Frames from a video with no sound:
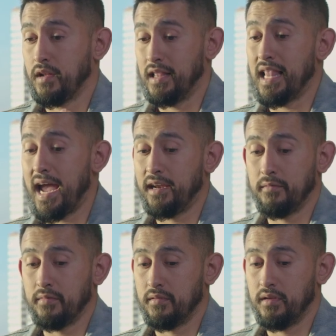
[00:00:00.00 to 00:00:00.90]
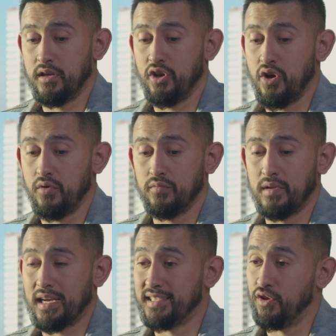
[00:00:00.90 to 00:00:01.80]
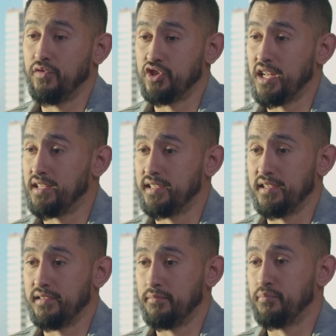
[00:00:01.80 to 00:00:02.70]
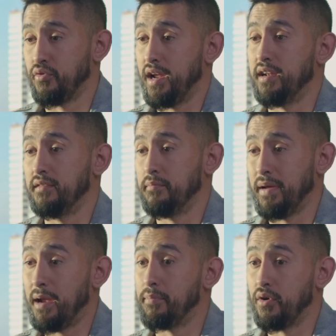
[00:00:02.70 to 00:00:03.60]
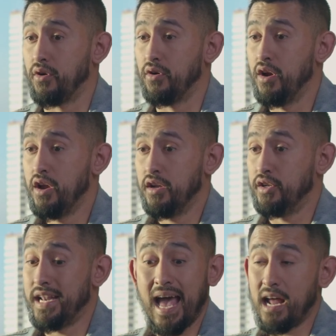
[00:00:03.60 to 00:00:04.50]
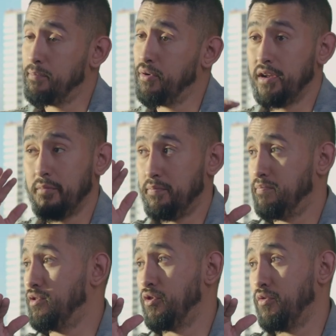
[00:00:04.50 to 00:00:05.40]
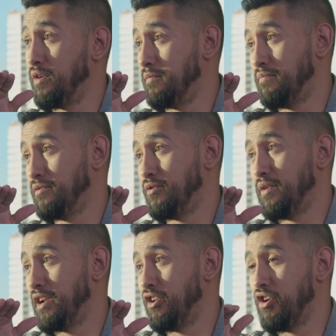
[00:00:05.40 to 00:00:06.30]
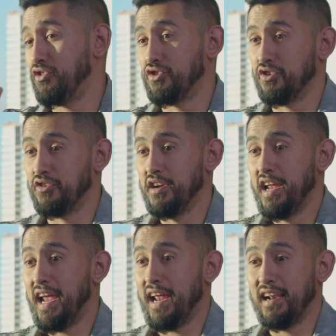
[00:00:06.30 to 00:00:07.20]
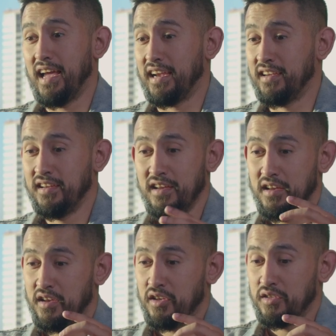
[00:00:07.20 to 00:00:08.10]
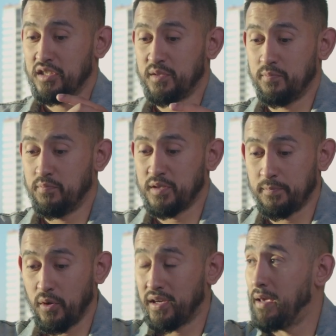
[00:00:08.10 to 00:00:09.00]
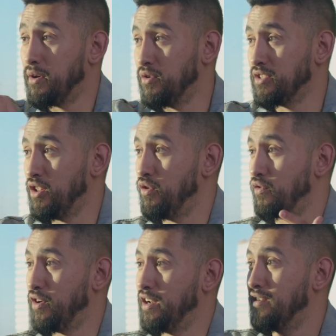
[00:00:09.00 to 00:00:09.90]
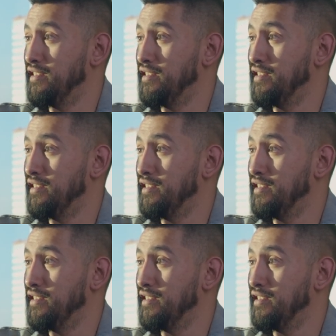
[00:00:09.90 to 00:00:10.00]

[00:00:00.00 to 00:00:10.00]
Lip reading: light, like silver gelatin print paper, not put it through an enlarger, and like spill chemicals all over it,